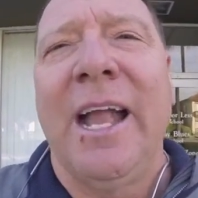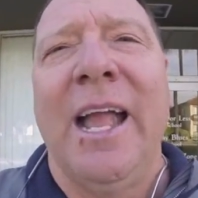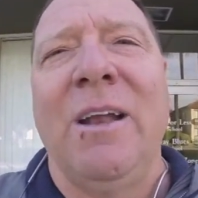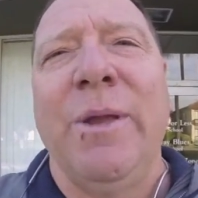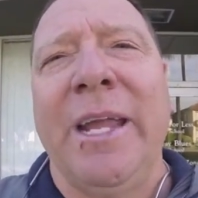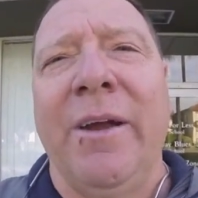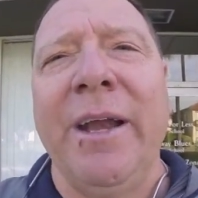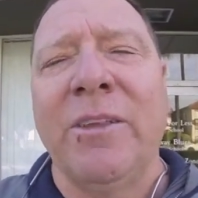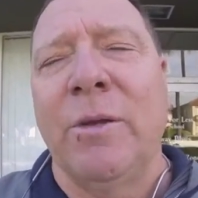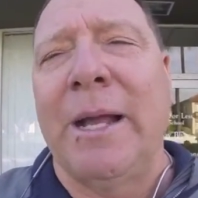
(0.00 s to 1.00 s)
And we
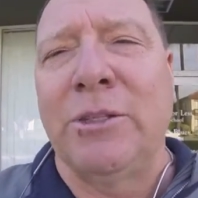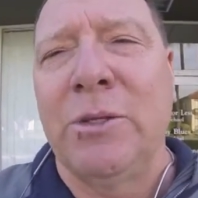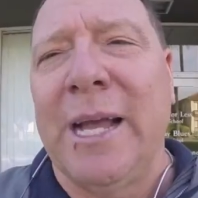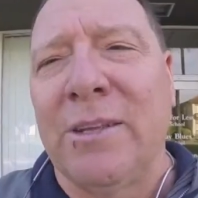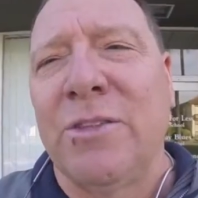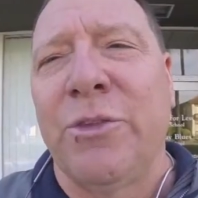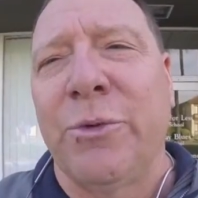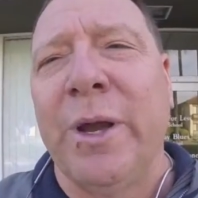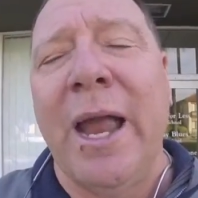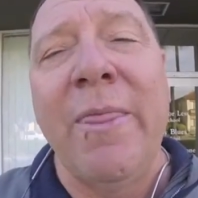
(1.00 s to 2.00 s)
carried it till about
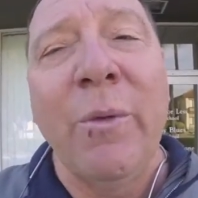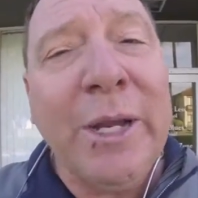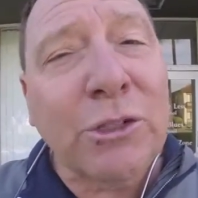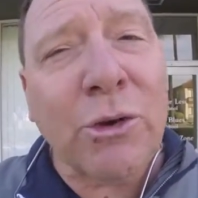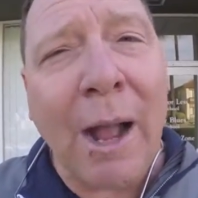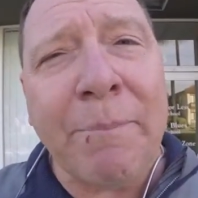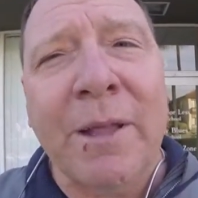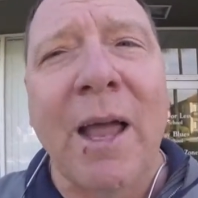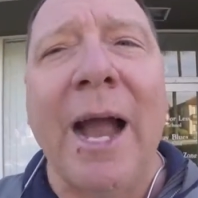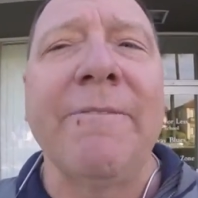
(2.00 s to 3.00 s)
2003, and then we dropped
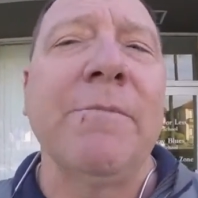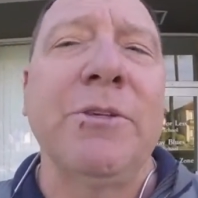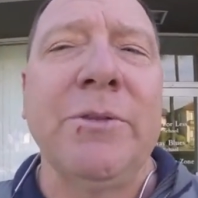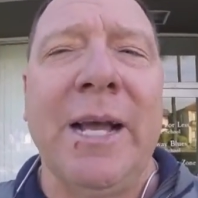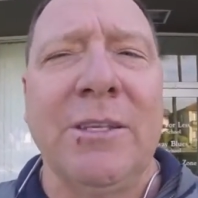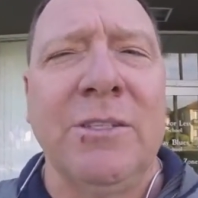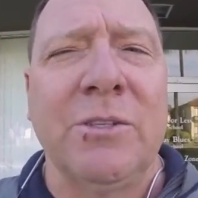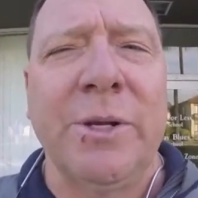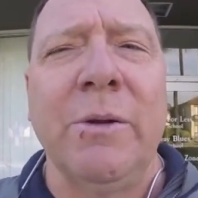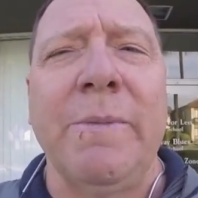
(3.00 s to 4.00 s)
the line from
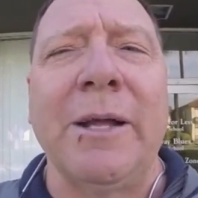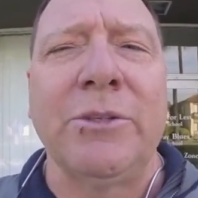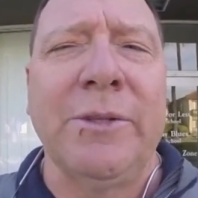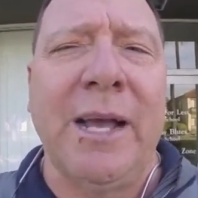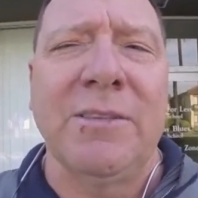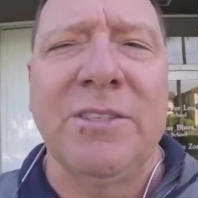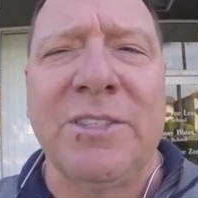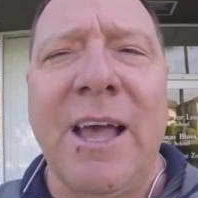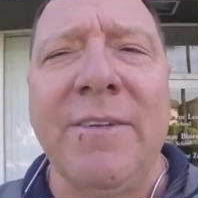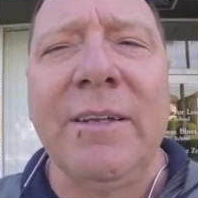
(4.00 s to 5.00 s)
2003 to about
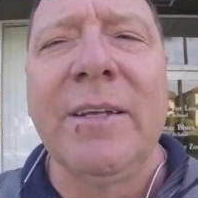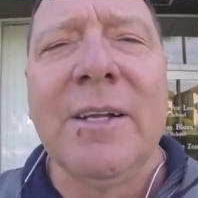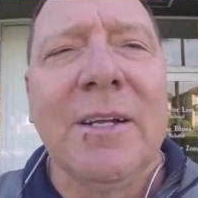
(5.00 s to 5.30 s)
2007